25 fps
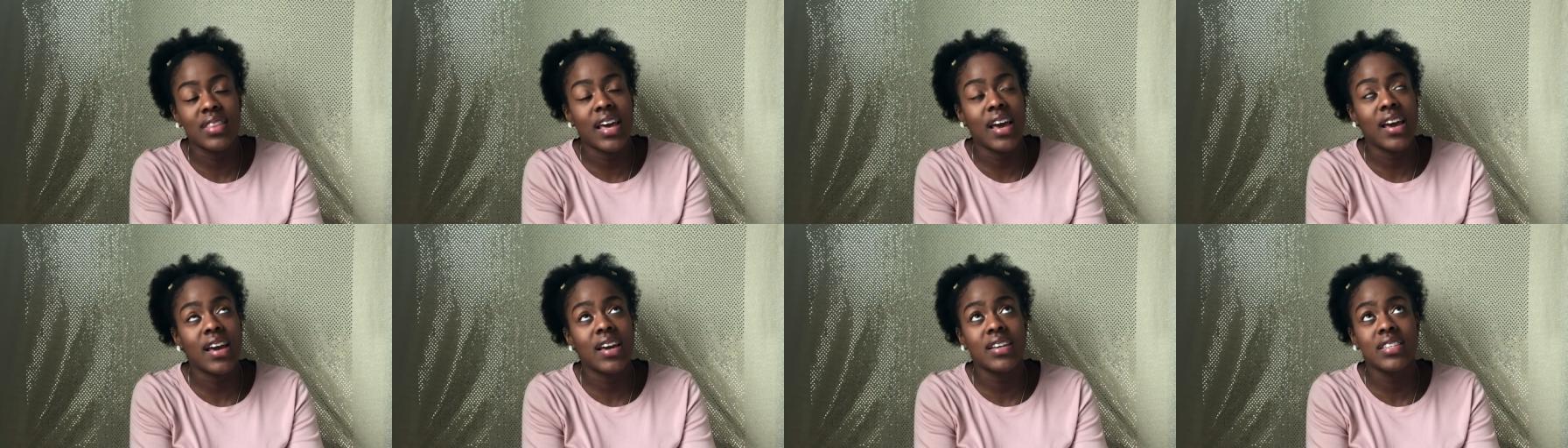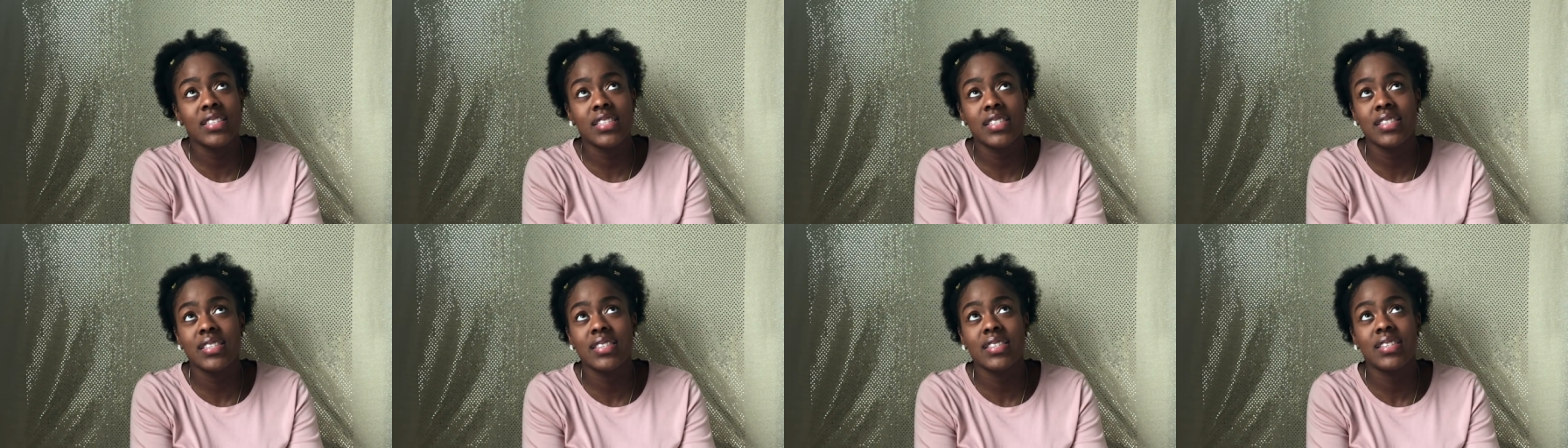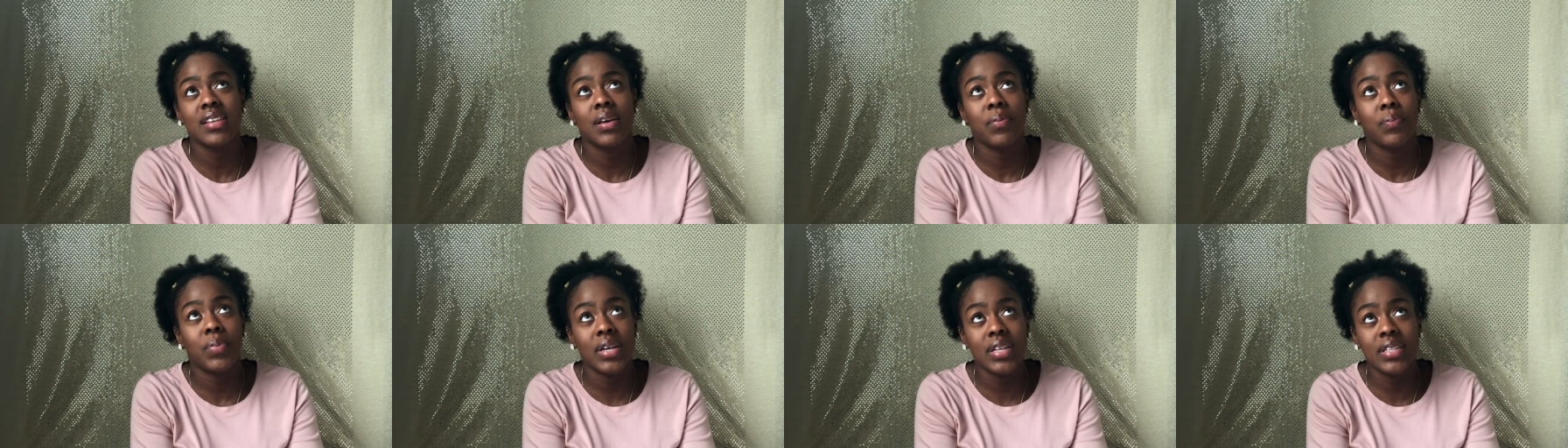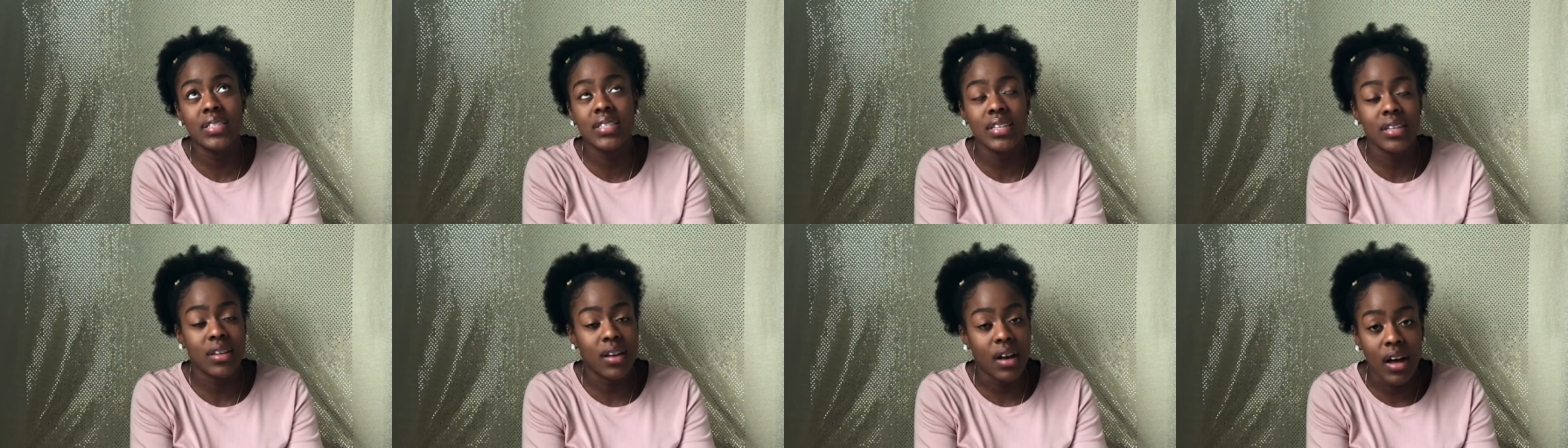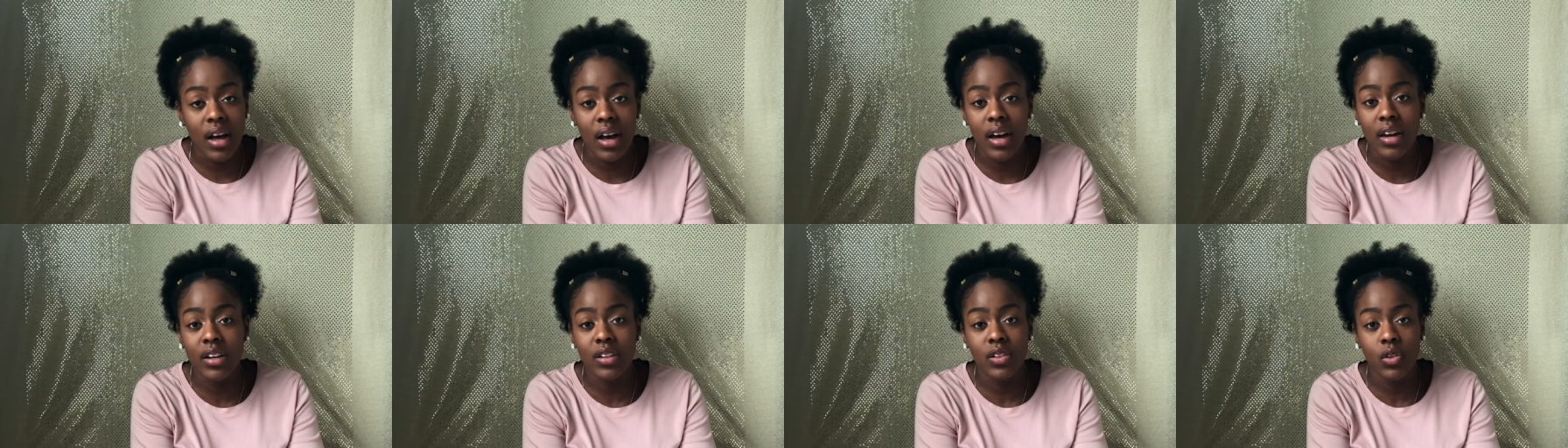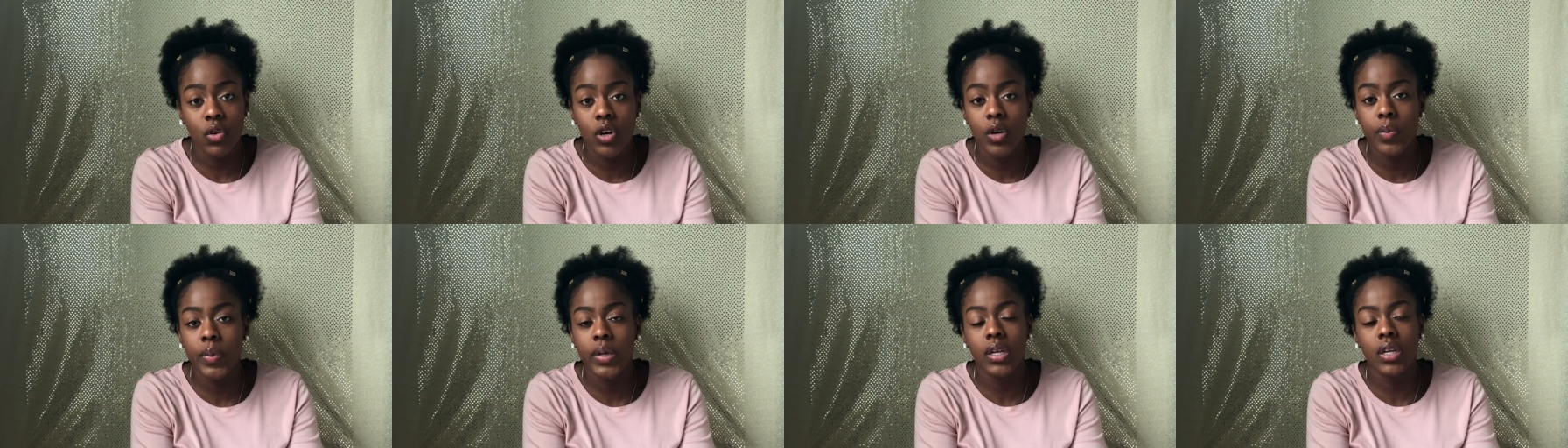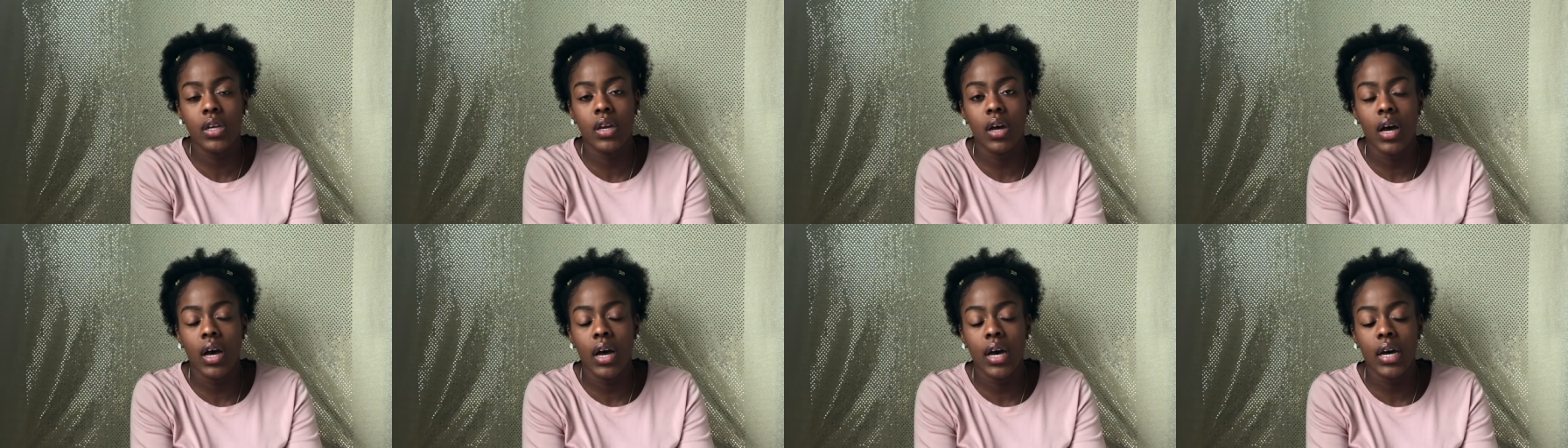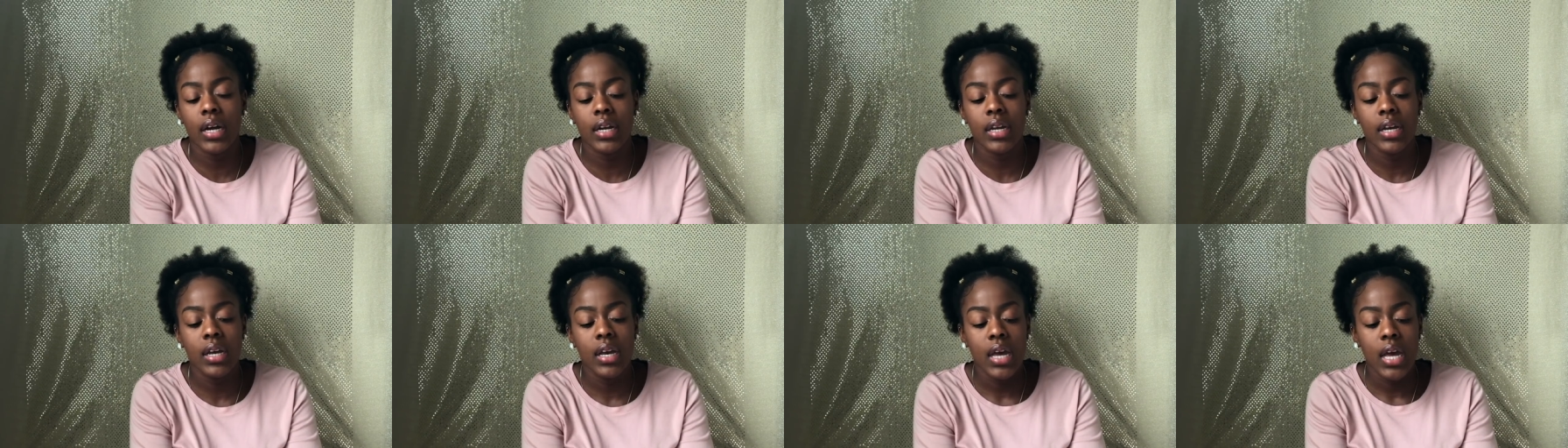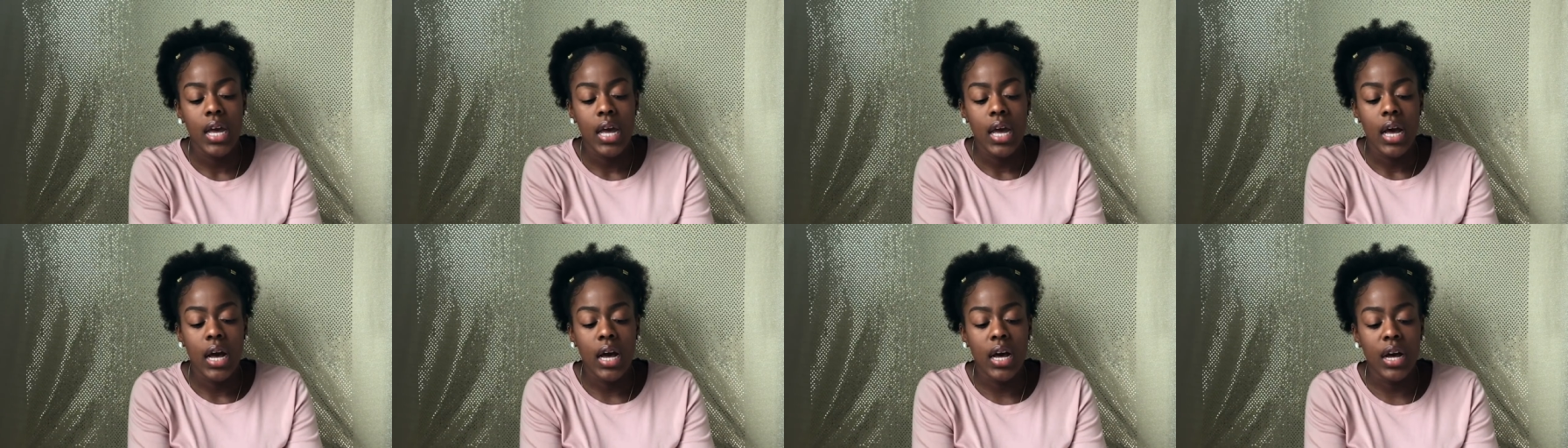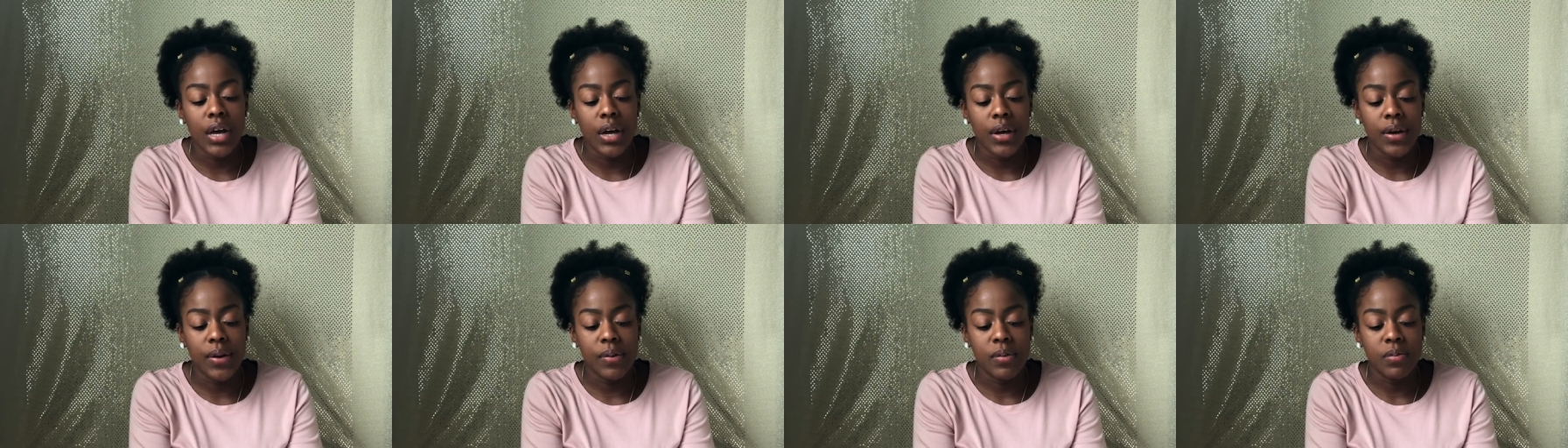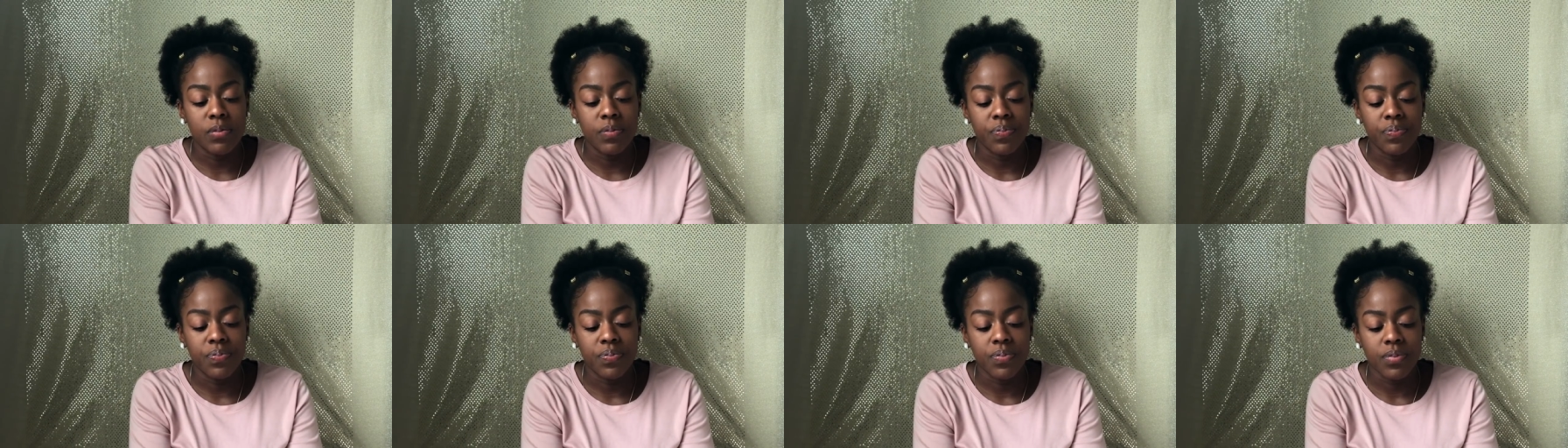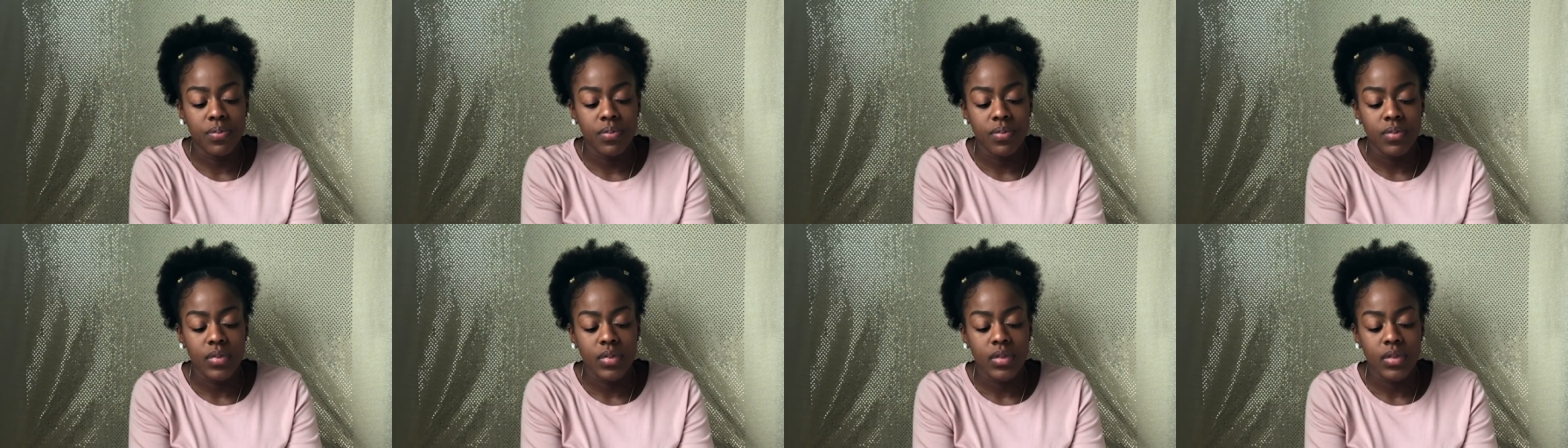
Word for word: Thanks be to God. Glory be to God. Um,